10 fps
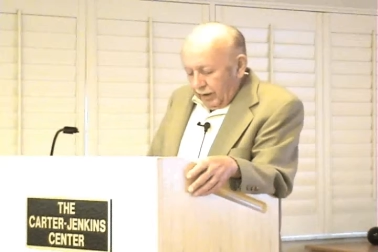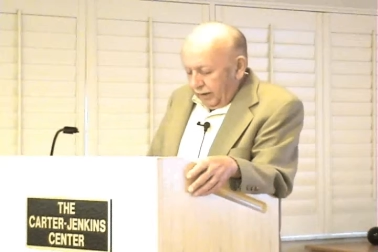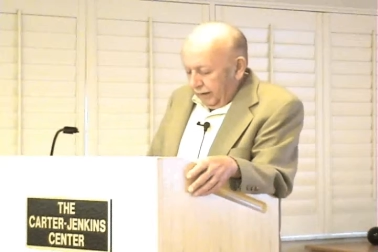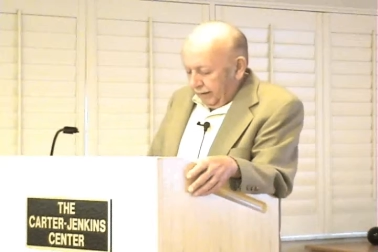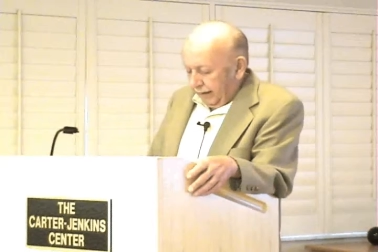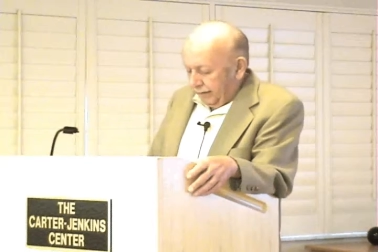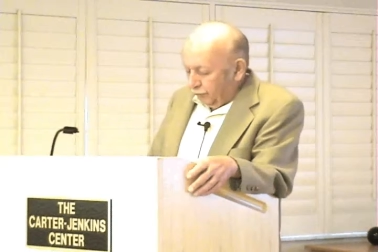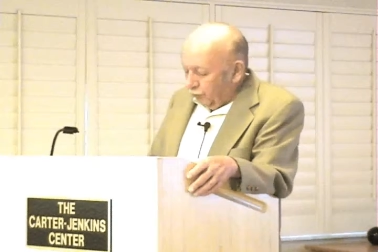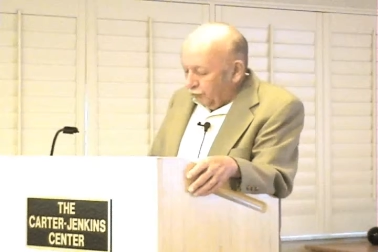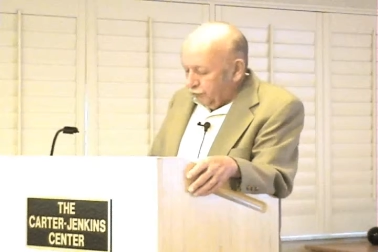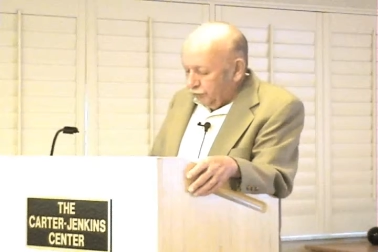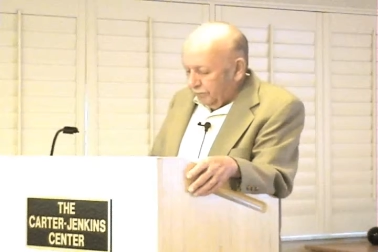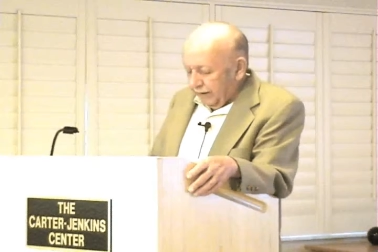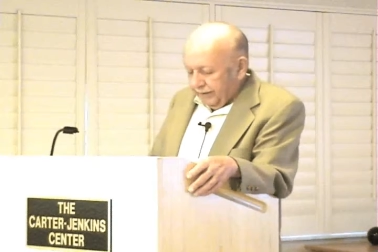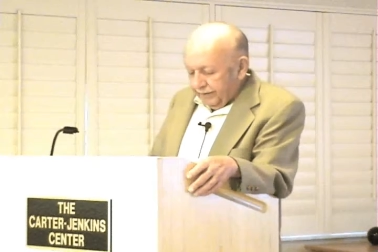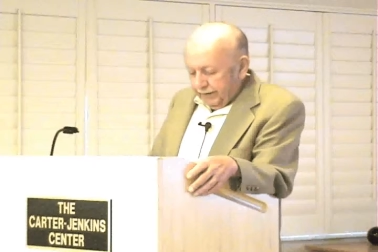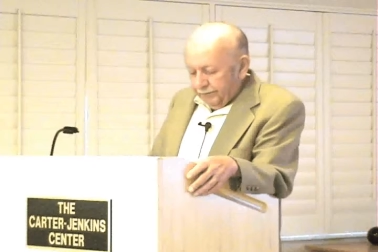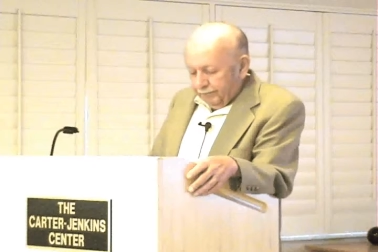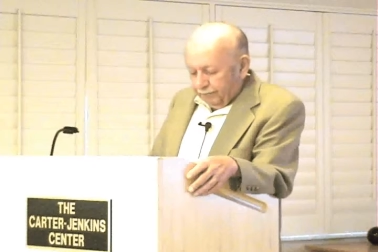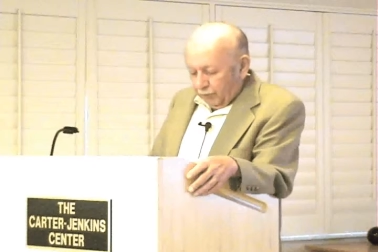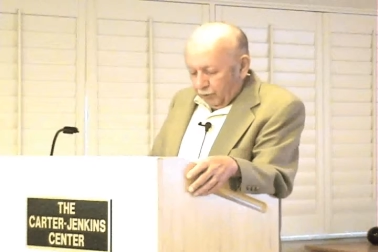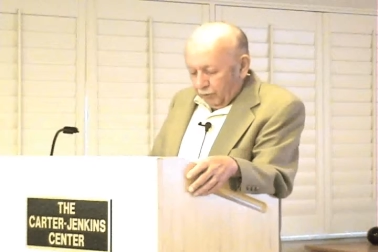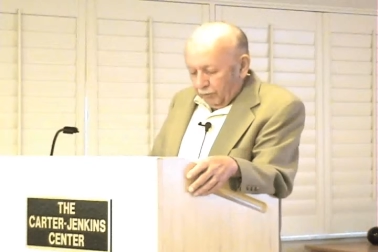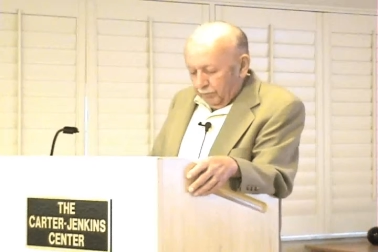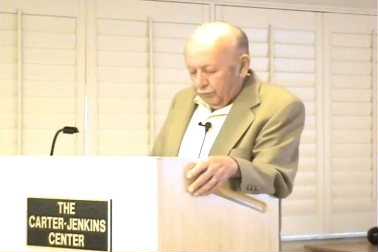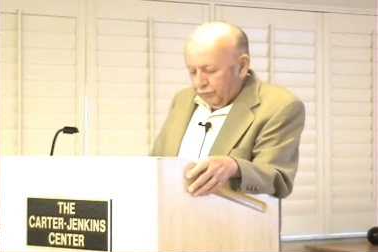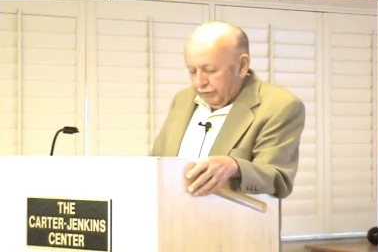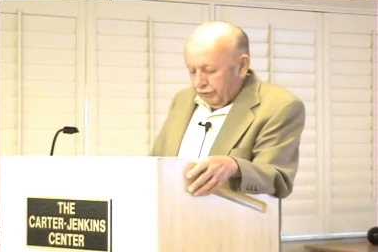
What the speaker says: He can also by then follow moving